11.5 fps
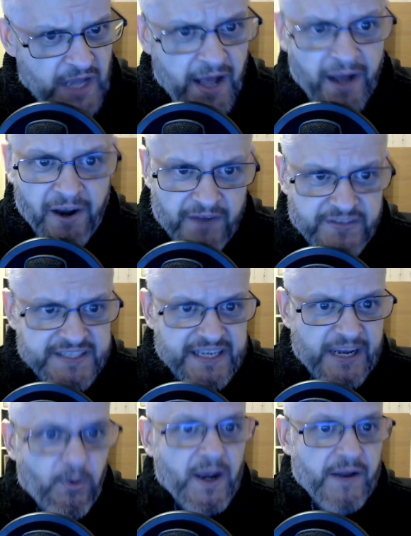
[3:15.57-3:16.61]
And I have to
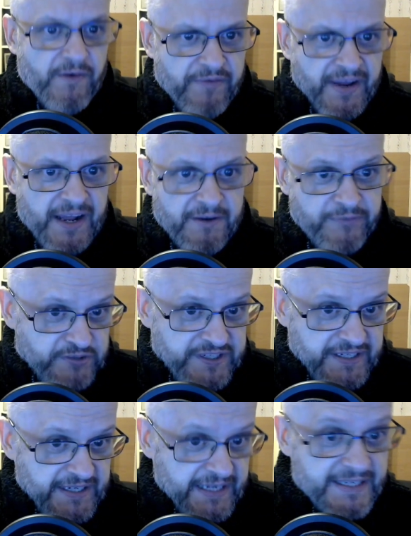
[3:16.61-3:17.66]
say one other thing,
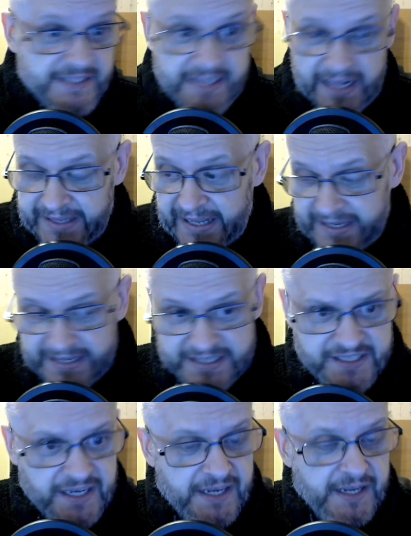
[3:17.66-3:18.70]
unfortunately, and that
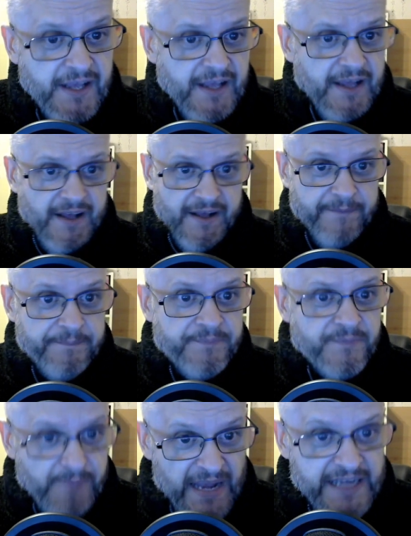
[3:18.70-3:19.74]
is
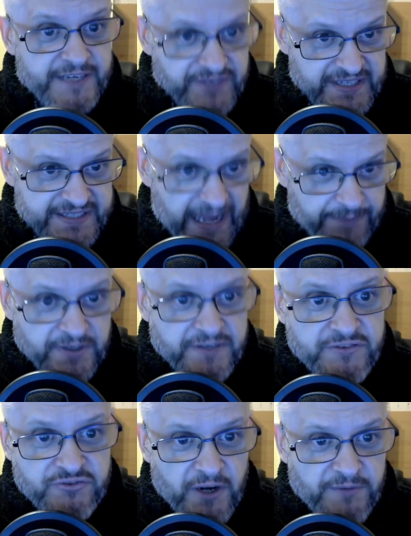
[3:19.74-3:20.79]
Max
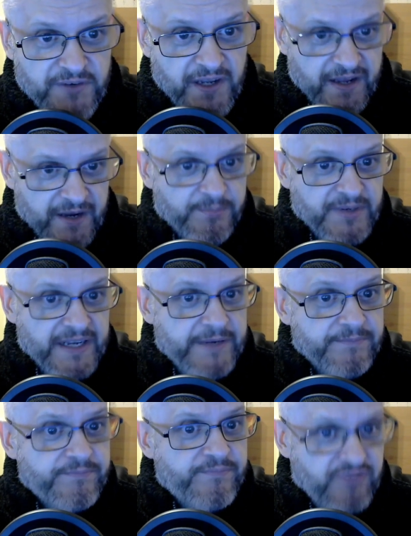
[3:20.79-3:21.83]
Verstappen drove like a complete
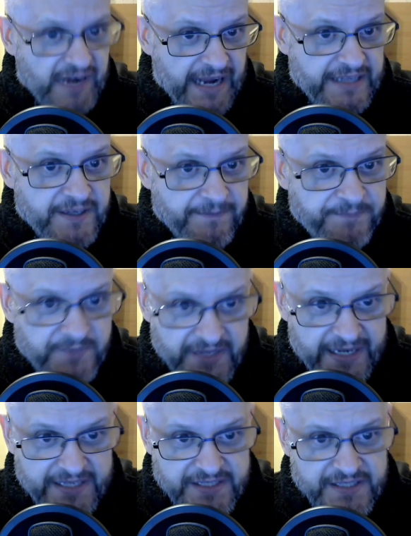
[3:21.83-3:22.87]
prat.
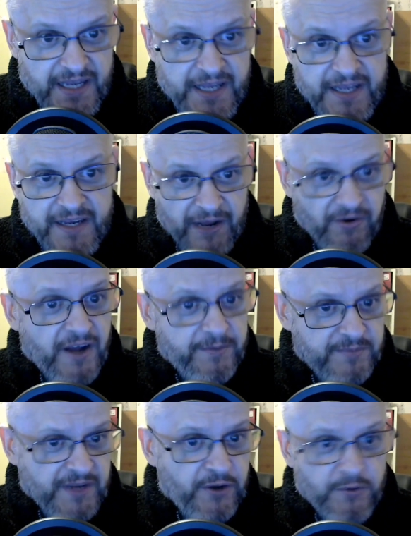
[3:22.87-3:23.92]
Yes. Now,
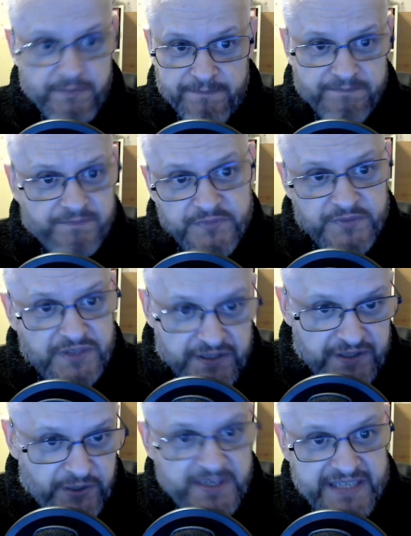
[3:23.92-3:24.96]
I'm no
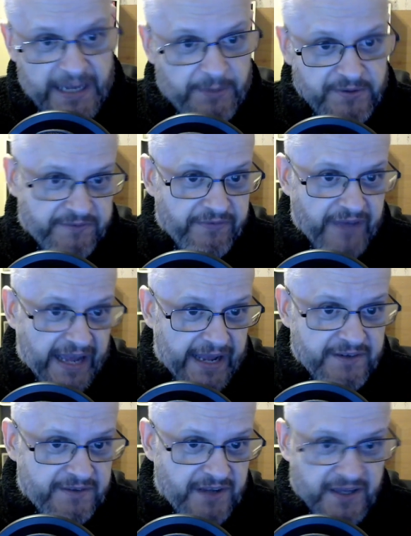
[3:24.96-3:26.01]
Lewis Hamilton
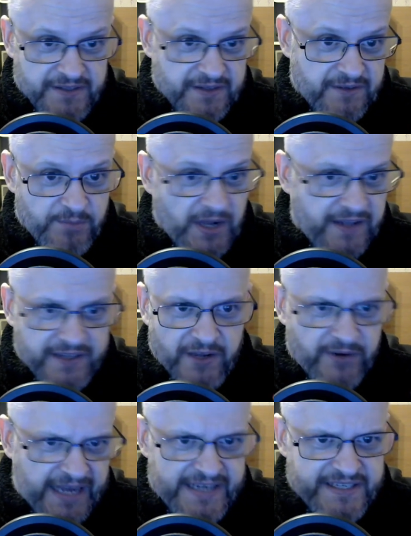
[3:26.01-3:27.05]
fan, but I
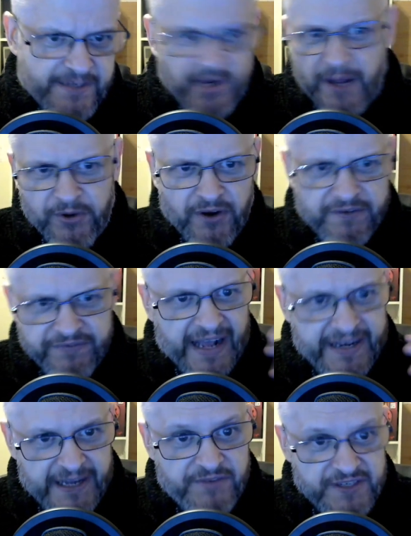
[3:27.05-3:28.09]
don't hate him, but I'm not a
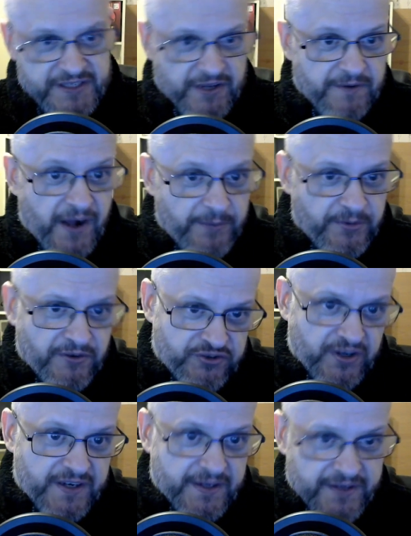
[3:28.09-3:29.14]
fan either, so I'm not
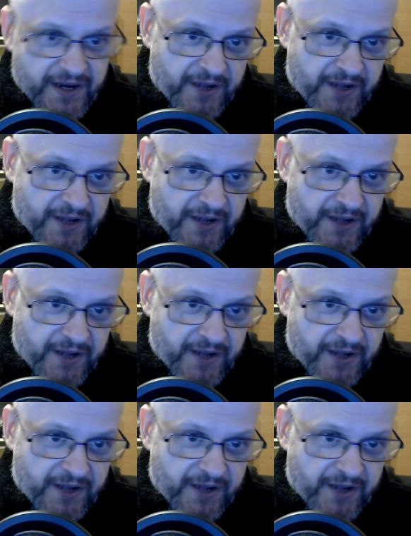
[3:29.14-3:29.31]
trying to,